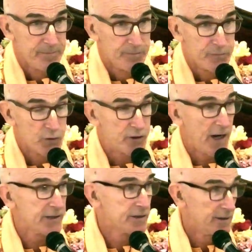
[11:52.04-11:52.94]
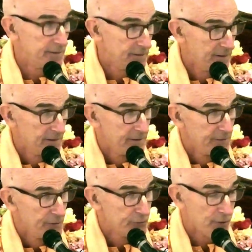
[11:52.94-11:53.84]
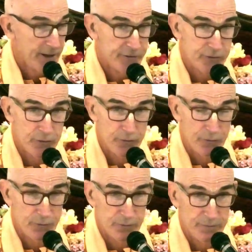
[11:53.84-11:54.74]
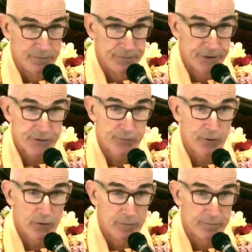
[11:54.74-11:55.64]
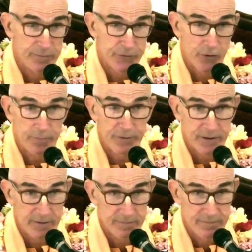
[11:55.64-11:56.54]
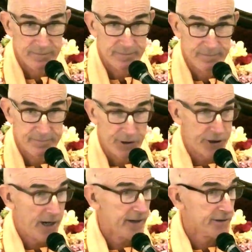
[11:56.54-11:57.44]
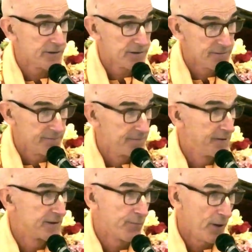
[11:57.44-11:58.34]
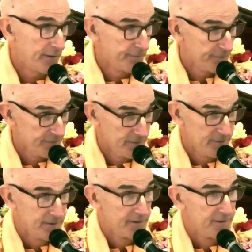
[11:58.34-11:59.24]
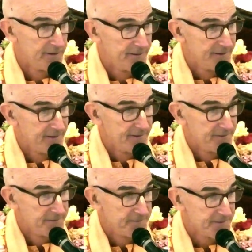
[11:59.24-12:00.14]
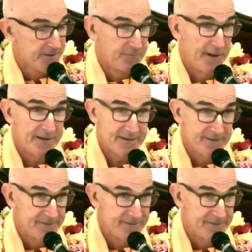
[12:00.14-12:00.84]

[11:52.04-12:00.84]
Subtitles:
Dushasan tried to disrobe Draupadi, a goddess, his wife. It's amazing.